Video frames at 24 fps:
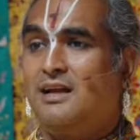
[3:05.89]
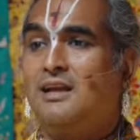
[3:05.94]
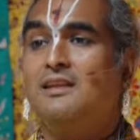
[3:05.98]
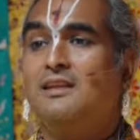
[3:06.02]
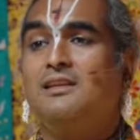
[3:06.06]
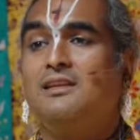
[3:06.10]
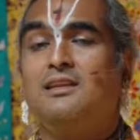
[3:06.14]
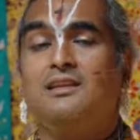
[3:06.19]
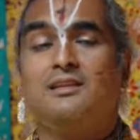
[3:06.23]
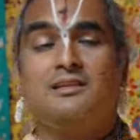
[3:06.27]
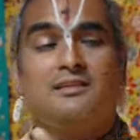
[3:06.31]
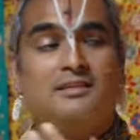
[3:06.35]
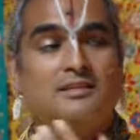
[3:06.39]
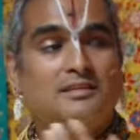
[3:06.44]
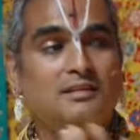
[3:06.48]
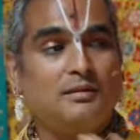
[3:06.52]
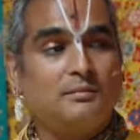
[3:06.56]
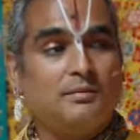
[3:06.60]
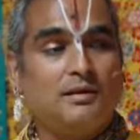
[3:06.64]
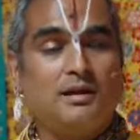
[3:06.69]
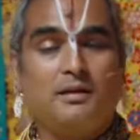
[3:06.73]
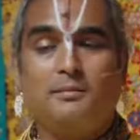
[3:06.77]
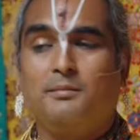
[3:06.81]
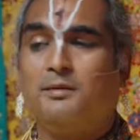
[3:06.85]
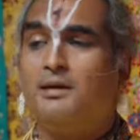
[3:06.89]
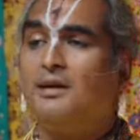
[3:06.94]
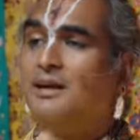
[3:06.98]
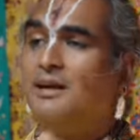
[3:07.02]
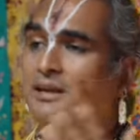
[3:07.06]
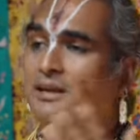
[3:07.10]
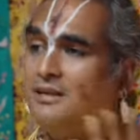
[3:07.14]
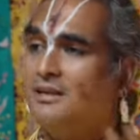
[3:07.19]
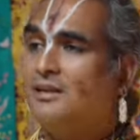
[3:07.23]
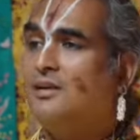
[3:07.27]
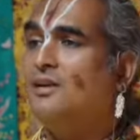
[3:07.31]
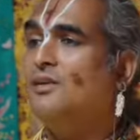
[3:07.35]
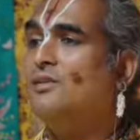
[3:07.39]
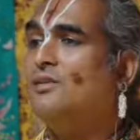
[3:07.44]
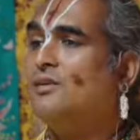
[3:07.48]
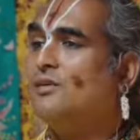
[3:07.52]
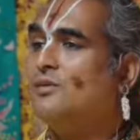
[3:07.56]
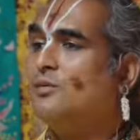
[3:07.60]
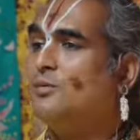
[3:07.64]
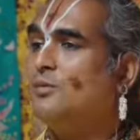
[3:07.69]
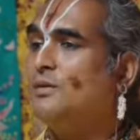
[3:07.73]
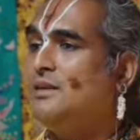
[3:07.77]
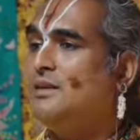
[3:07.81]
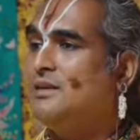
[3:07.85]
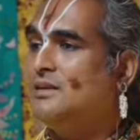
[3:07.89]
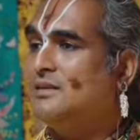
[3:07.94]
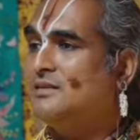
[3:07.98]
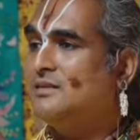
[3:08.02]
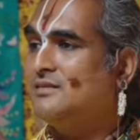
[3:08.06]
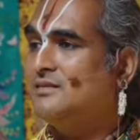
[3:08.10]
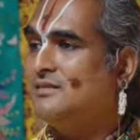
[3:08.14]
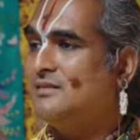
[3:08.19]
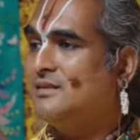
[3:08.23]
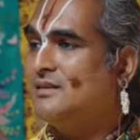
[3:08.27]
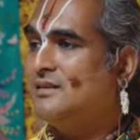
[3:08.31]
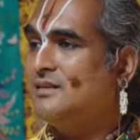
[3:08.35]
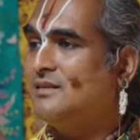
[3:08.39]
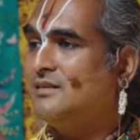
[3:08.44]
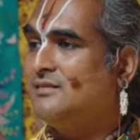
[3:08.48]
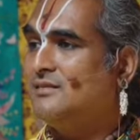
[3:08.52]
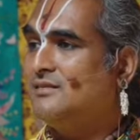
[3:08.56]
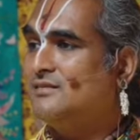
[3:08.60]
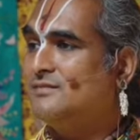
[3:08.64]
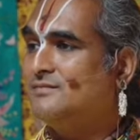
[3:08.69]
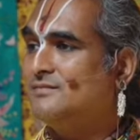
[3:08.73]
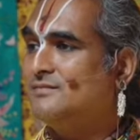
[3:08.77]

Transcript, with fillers: and Satyabhama and the other queens, you know.